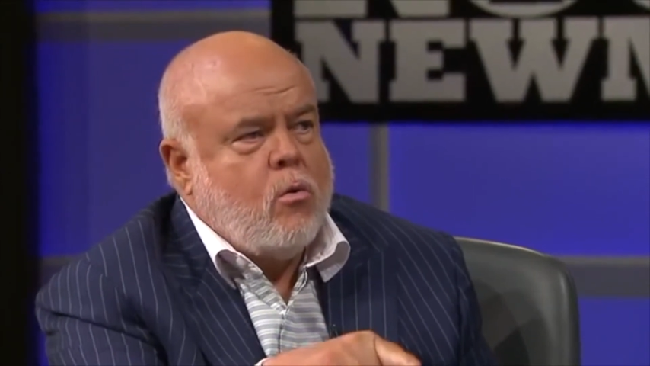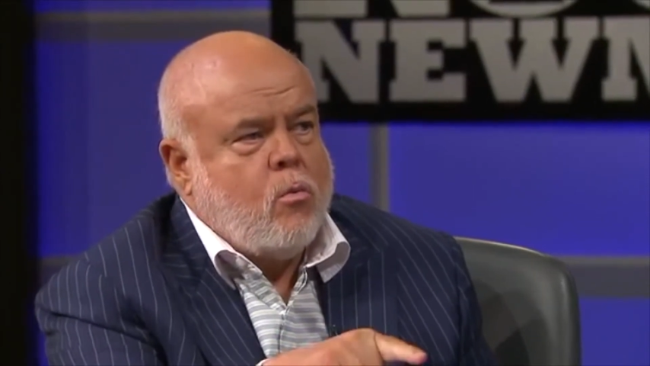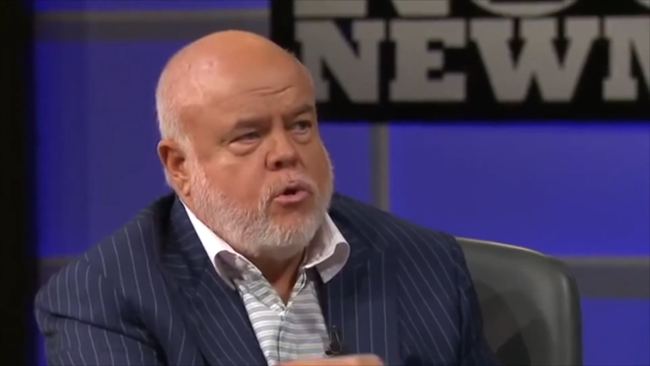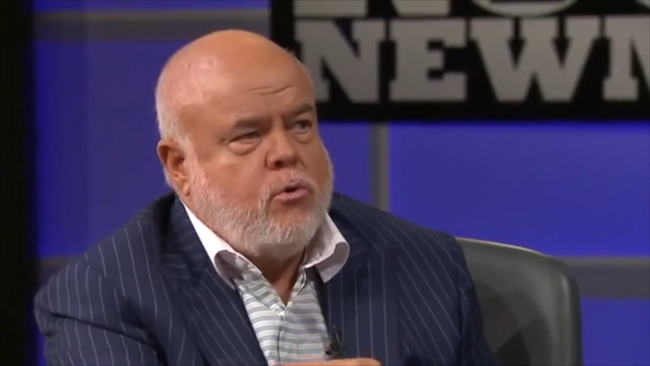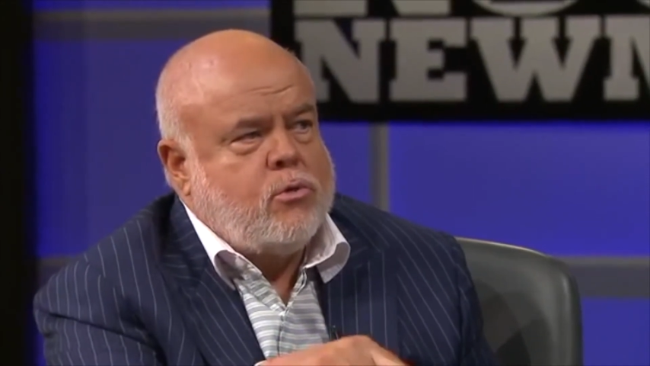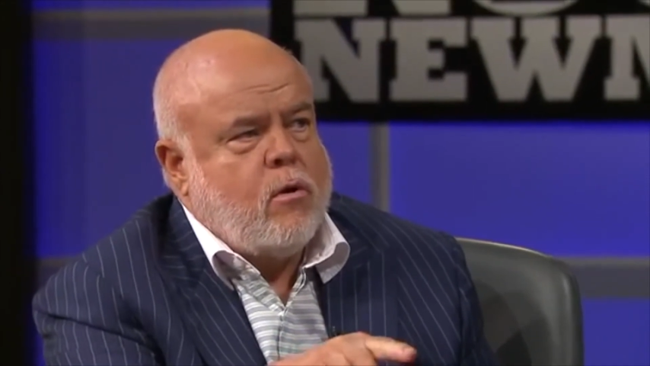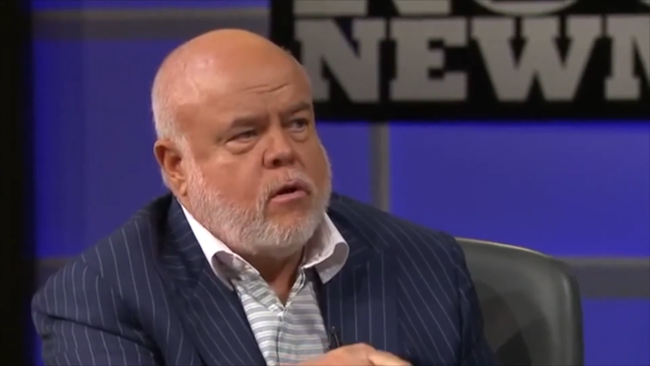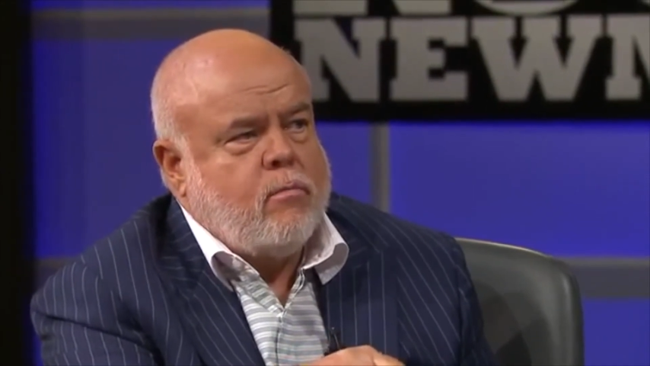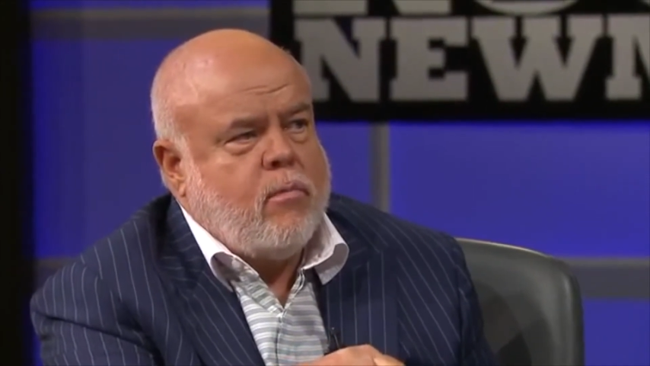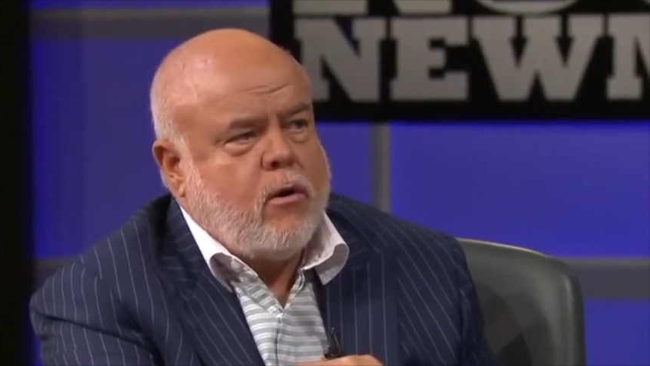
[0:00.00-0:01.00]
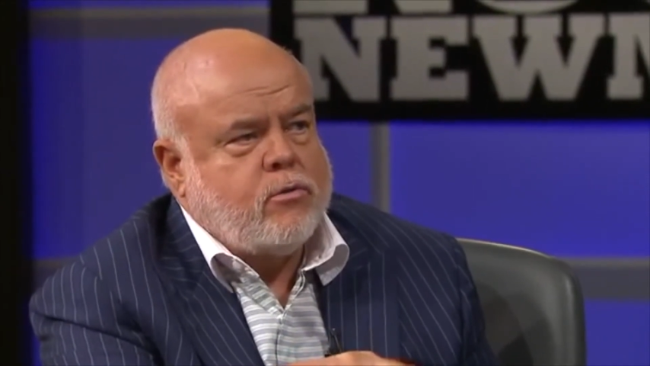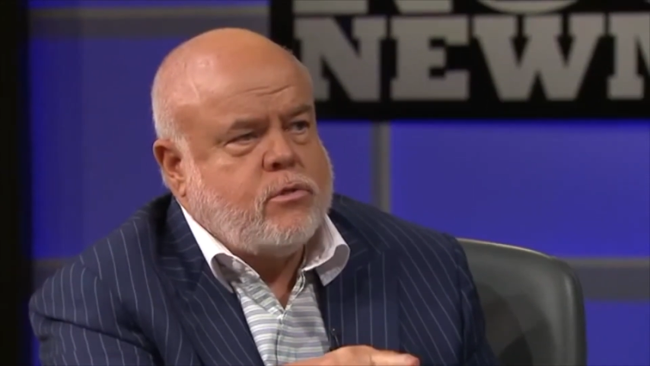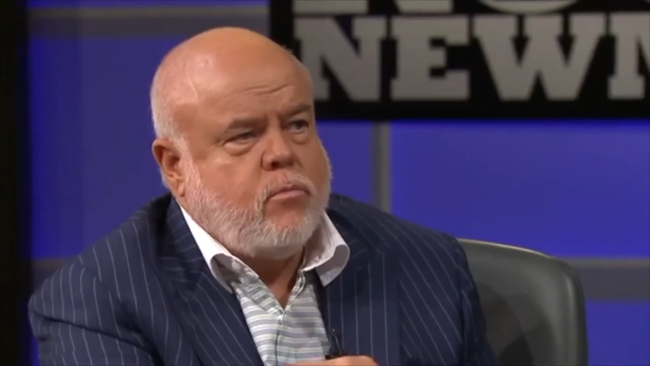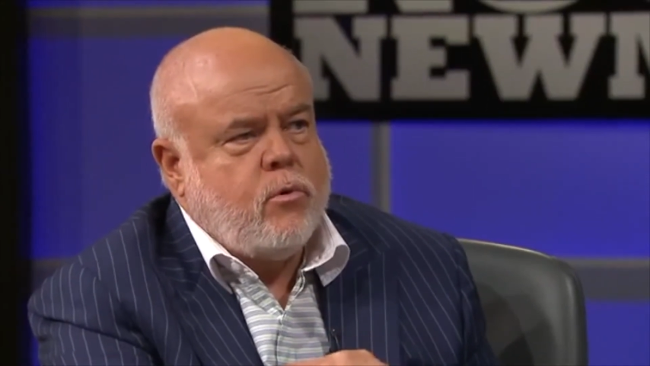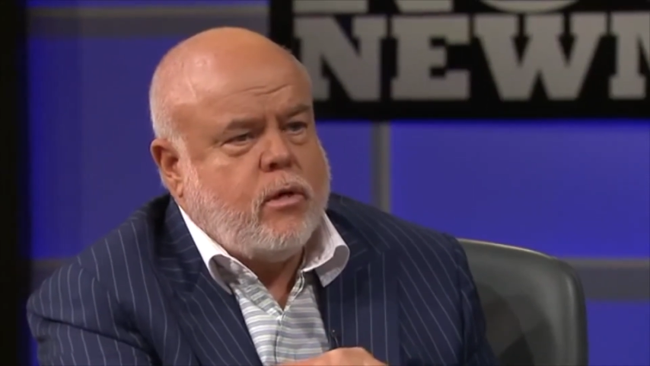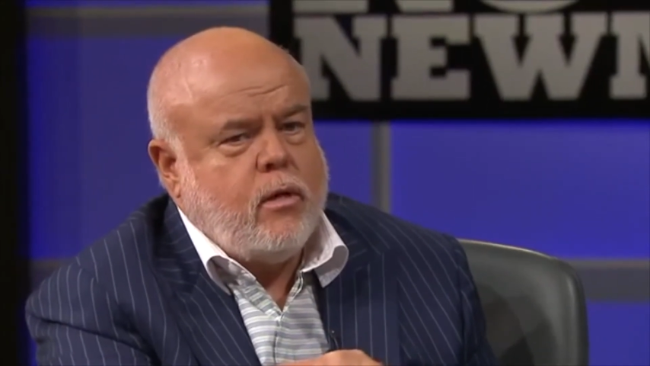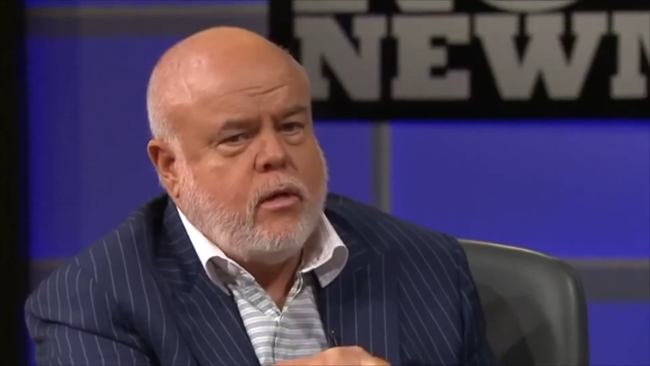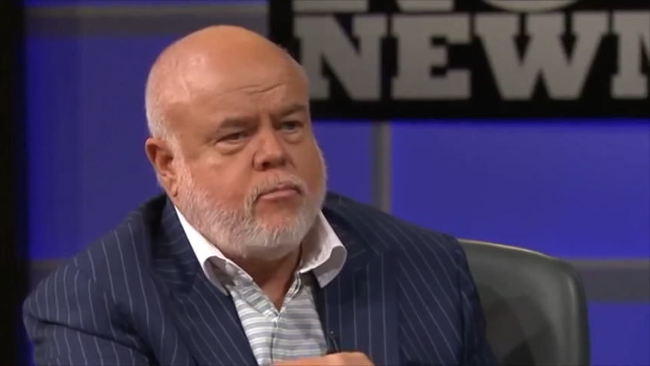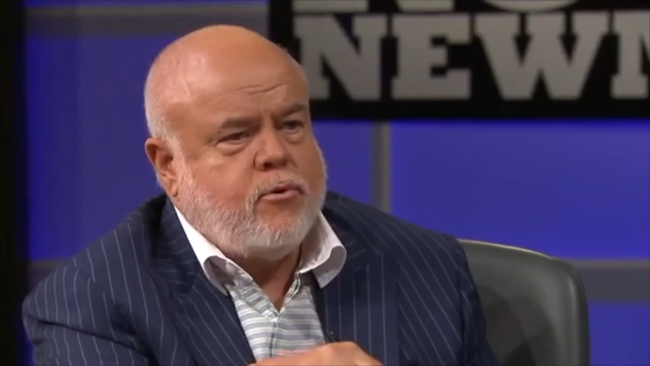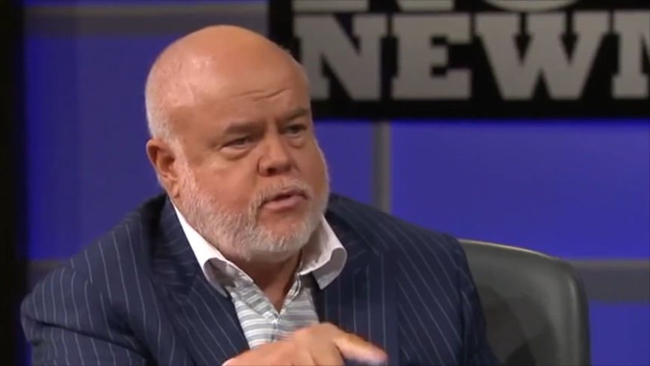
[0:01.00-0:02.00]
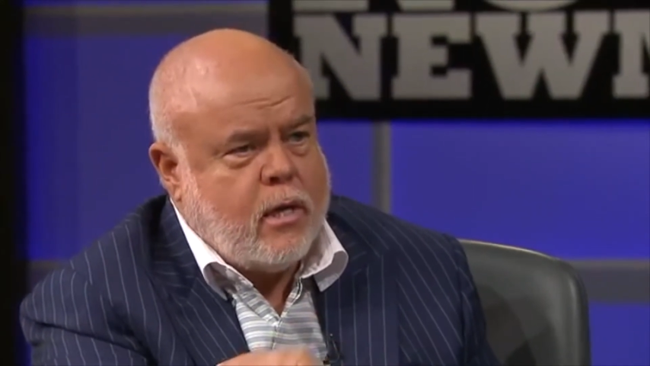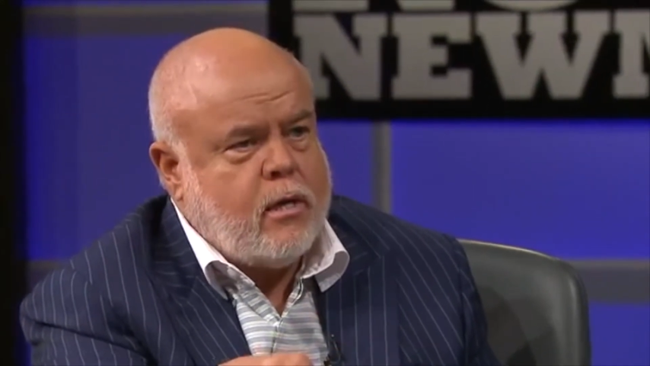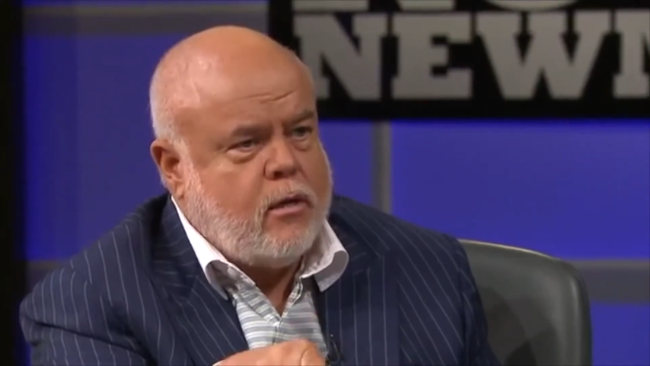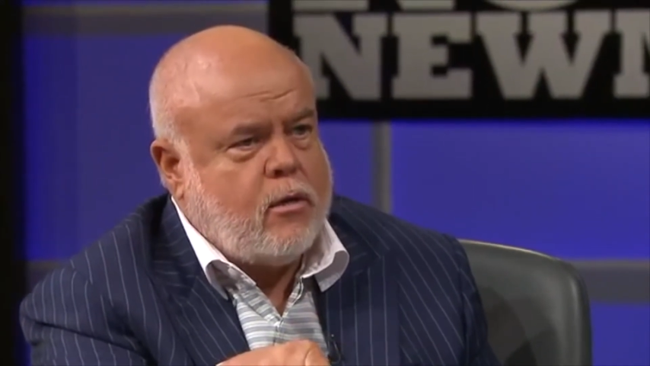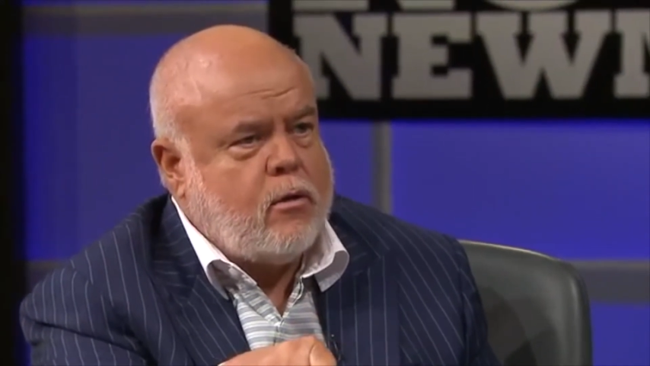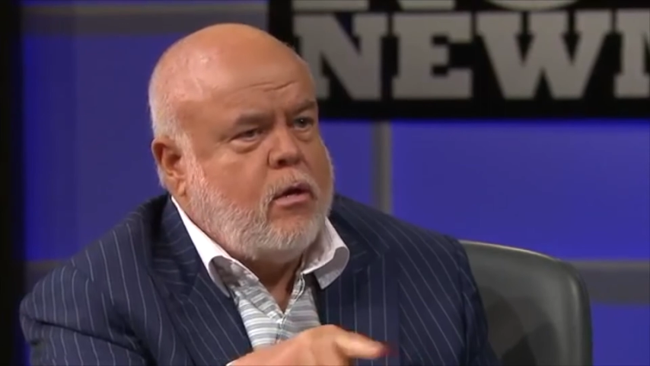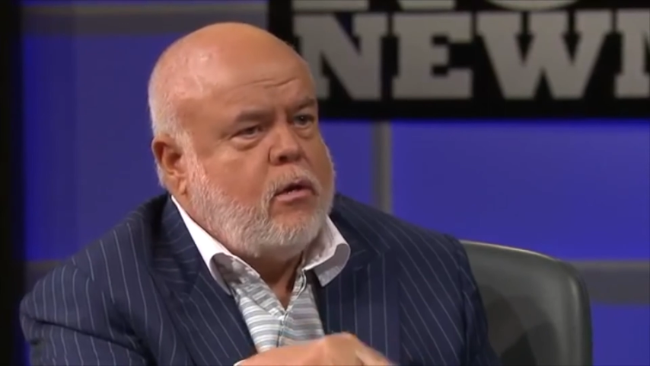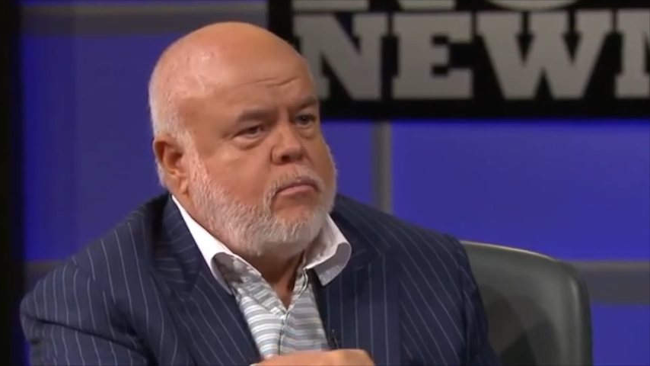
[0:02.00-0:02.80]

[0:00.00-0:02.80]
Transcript: were you talking about someone in particular,